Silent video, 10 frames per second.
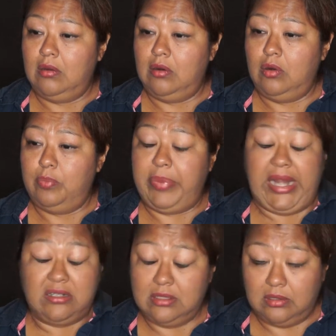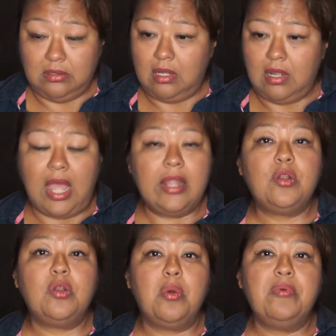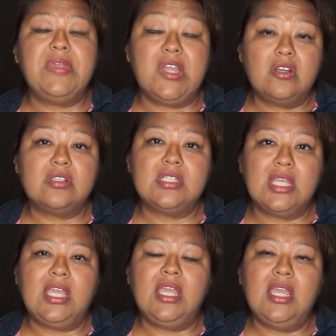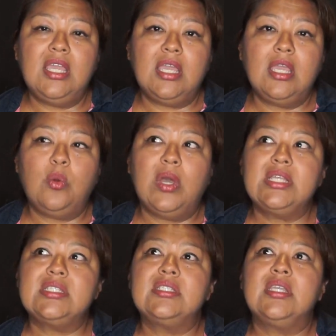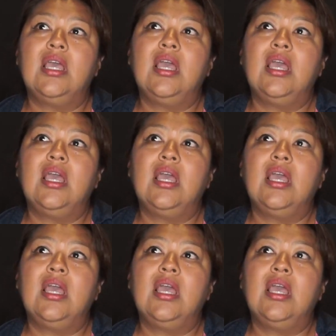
or person. I don't know, because he was